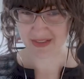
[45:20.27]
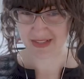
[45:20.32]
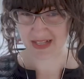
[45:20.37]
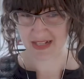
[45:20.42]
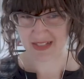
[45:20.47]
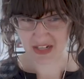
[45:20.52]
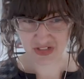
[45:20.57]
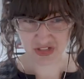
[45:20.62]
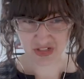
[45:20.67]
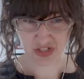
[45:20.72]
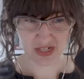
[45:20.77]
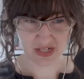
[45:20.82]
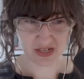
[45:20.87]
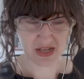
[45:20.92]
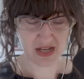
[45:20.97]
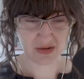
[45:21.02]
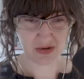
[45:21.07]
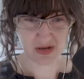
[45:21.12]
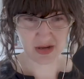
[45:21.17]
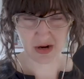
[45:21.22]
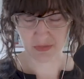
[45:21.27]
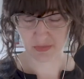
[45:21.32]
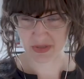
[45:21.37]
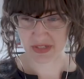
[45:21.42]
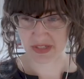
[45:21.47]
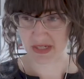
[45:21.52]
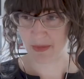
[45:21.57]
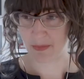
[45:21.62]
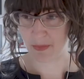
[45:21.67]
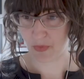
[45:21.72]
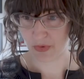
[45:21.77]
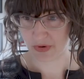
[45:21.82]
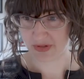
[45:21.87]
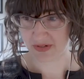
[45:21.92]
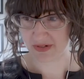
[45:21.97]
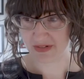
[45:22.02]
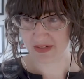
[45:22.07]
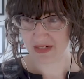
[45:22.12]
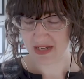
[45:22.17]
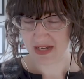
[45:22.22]
That's actually a, a really
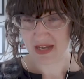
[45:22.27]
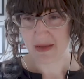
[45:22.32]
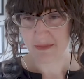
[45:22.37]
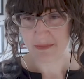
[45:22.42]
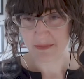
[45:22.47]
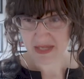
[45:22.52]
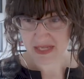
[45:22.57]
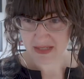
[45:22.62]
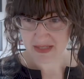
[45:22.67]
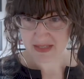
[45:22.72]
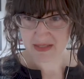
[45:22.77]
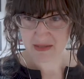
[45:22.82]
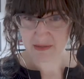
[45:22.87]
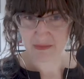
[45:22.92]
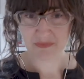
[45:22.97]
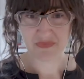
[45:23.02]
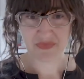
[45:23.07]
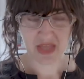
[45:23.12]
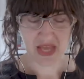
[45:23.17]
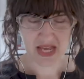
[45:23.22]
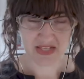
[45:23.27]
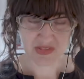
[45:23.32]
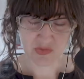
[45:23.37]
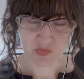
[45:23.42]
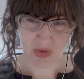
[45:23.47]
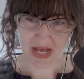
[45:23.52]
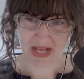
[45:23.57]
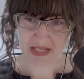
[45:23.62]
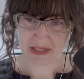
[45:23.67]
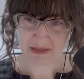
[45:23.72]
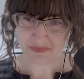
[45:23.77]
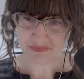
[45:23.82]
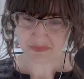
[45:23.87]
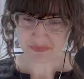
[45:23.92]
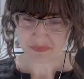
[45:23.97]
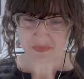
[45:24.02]
important piece as well.